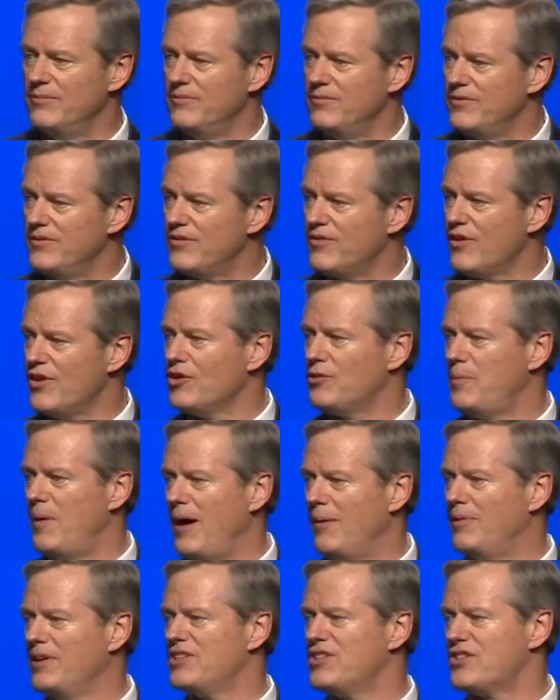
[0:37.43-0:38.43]
him for his
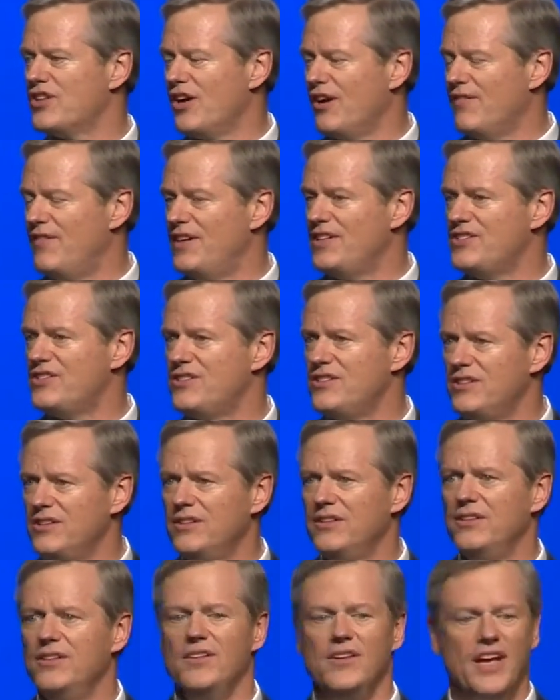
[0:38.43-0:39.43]
public service,
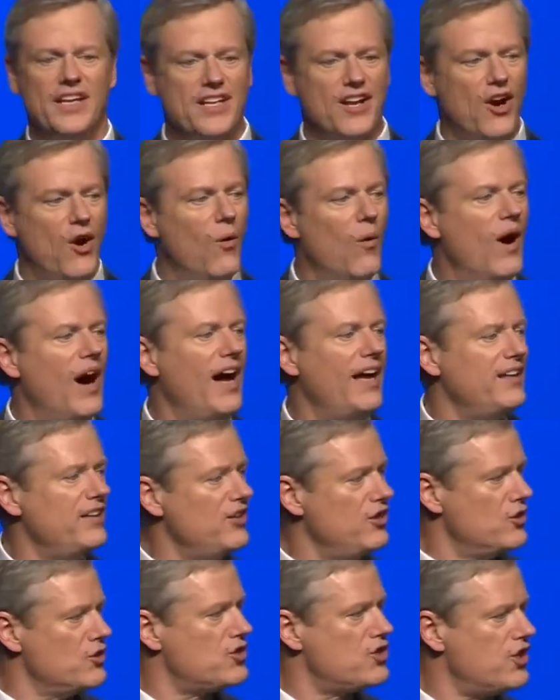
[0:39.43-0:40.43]
and you know what?
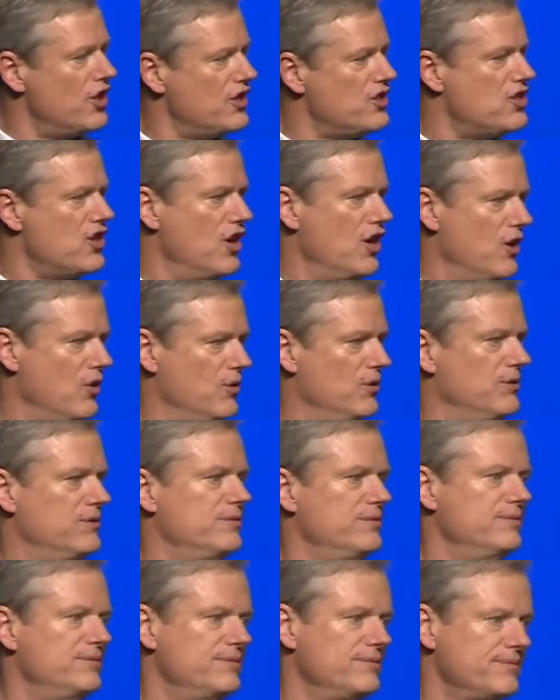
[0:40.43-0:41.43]
You should too.